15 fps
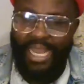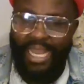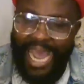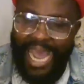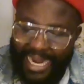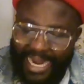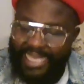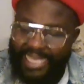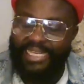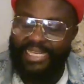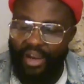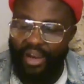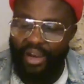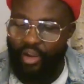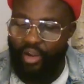And he
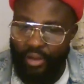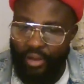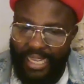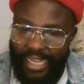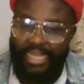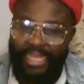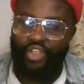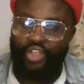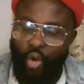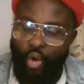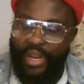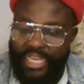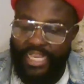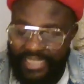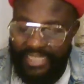got there. So
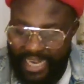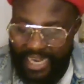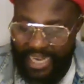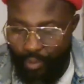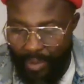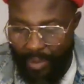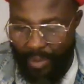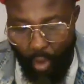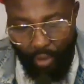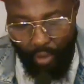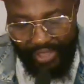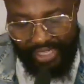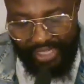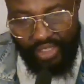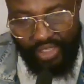when he's telling you people all
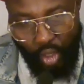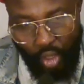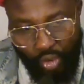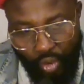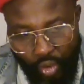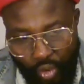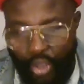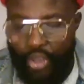this, you don't know.